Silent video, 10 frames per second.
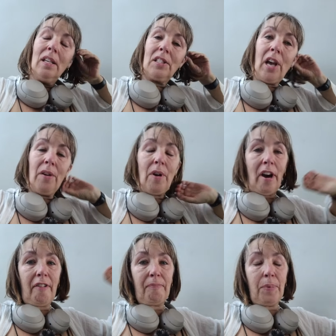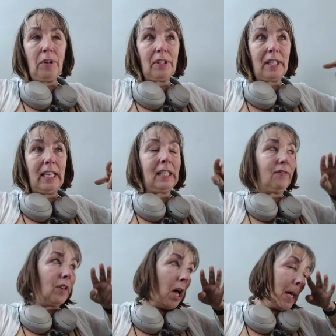So I've booked this
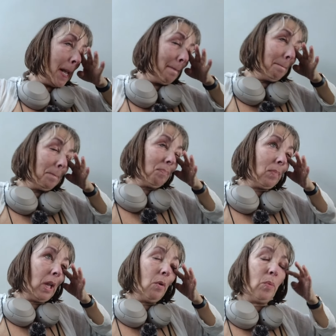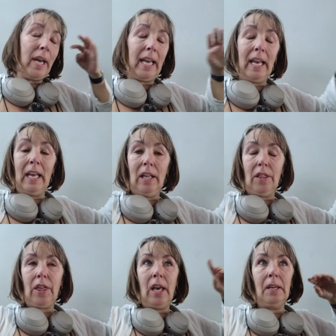flight with,
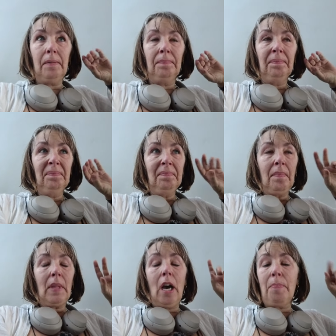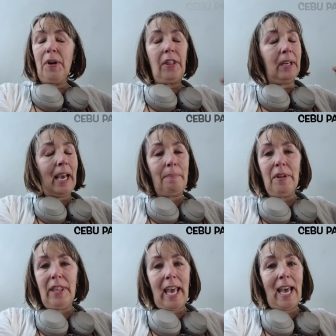I'll put the name
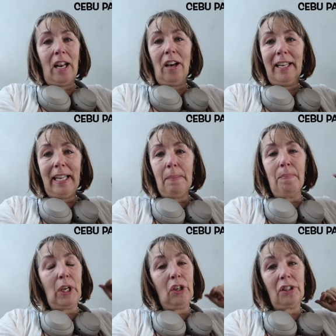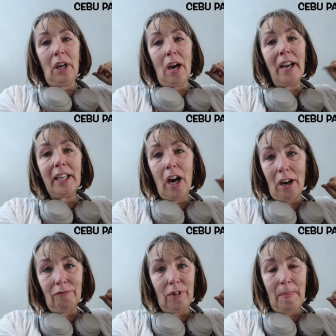of the airline in because I
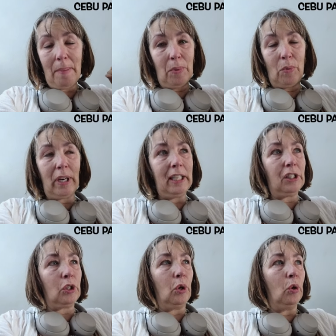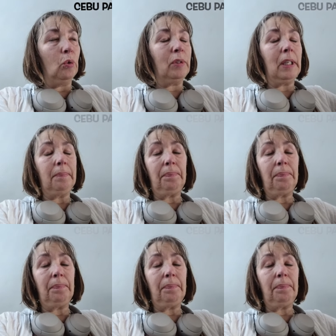can't remember what it's called.